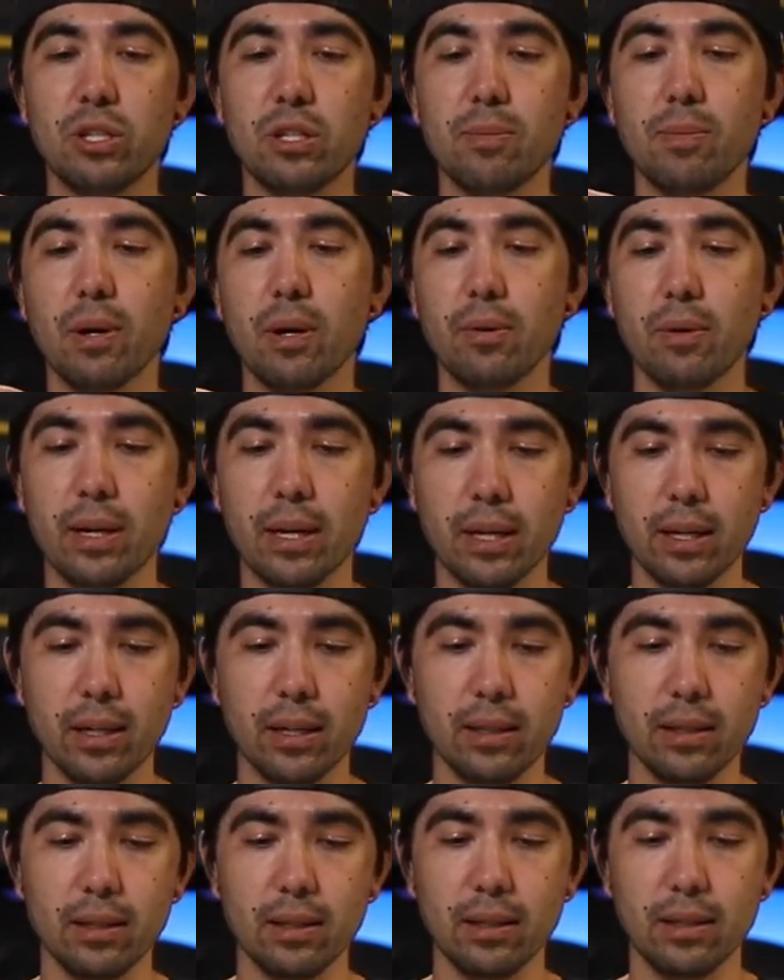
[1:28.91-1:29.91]
part right
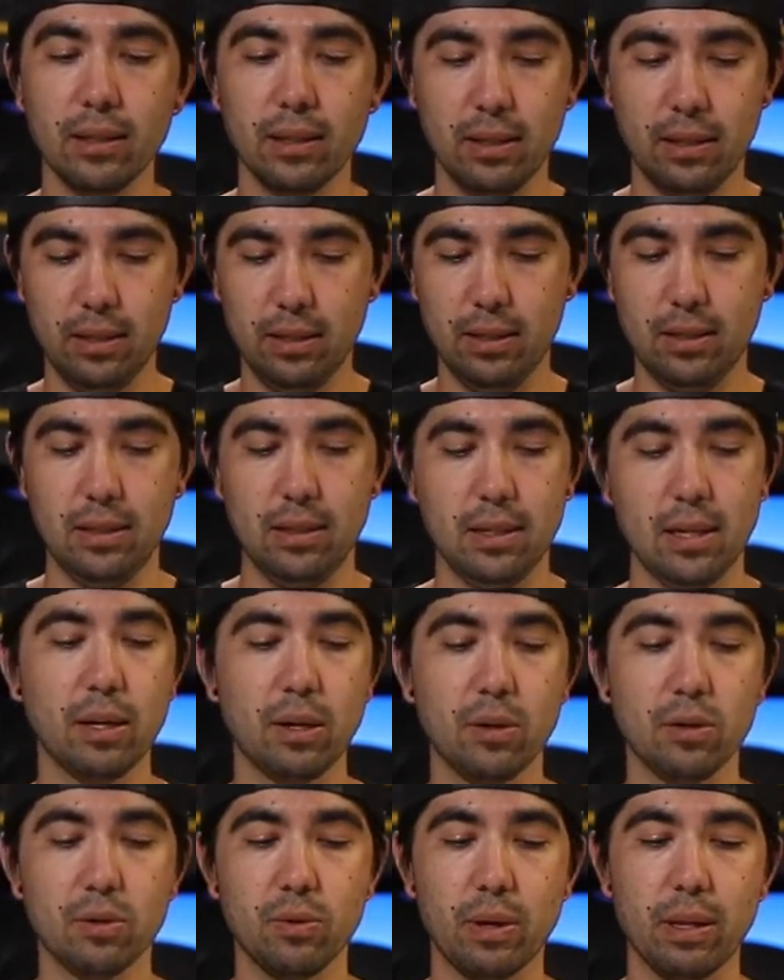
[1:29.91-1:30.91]
here that
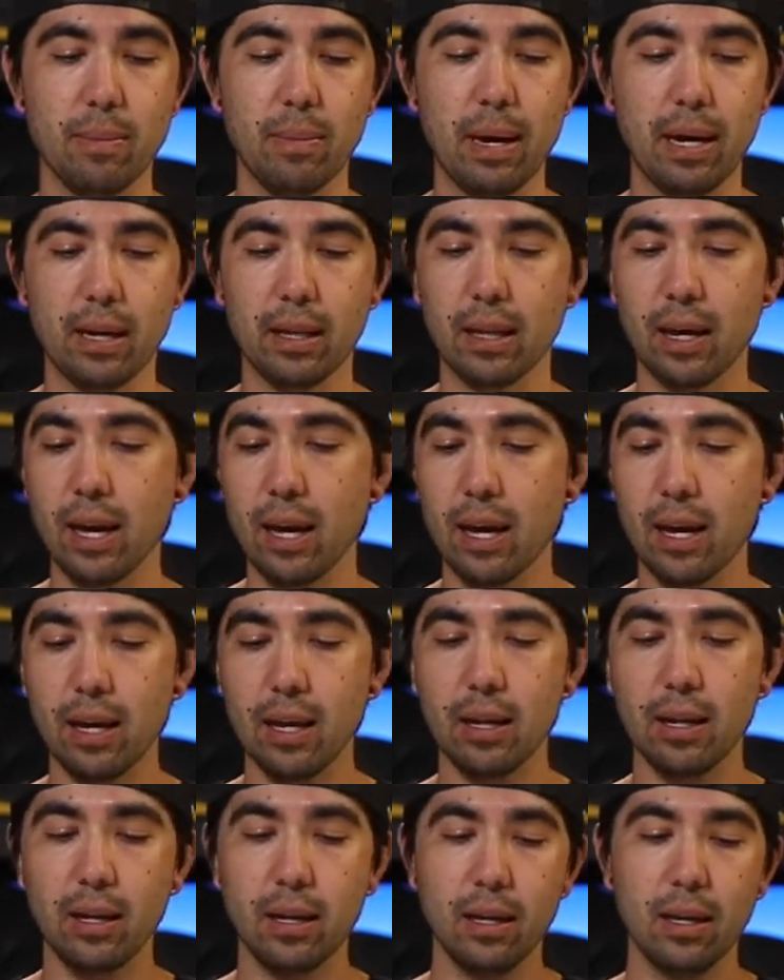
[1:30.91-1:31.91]
goes around the back of the
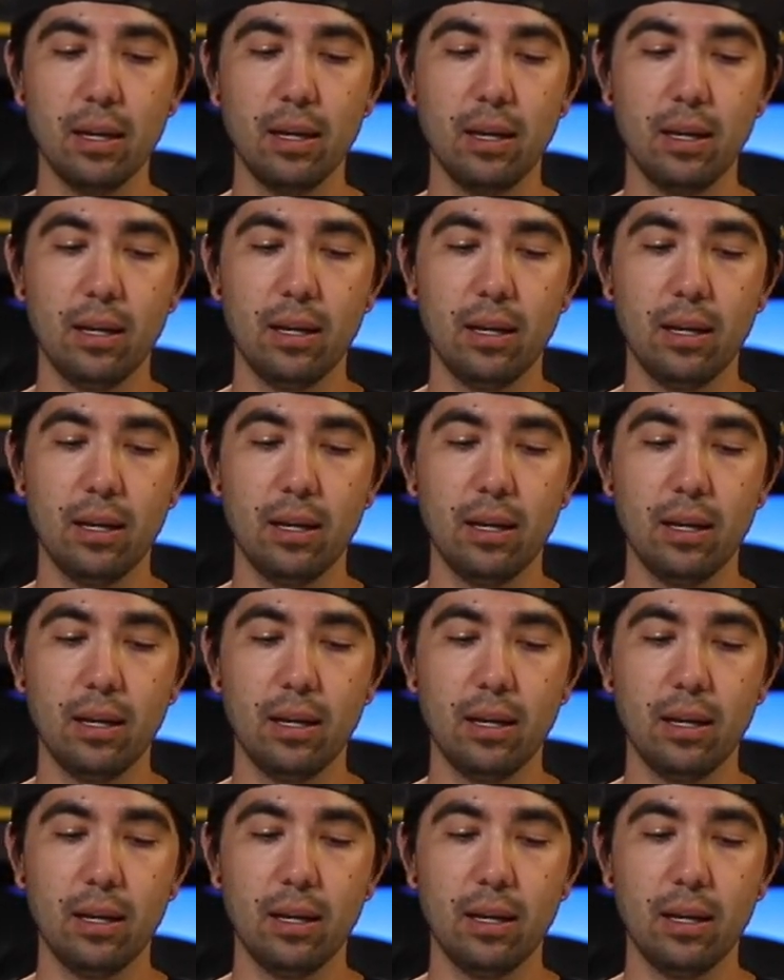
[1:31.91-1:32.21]
head.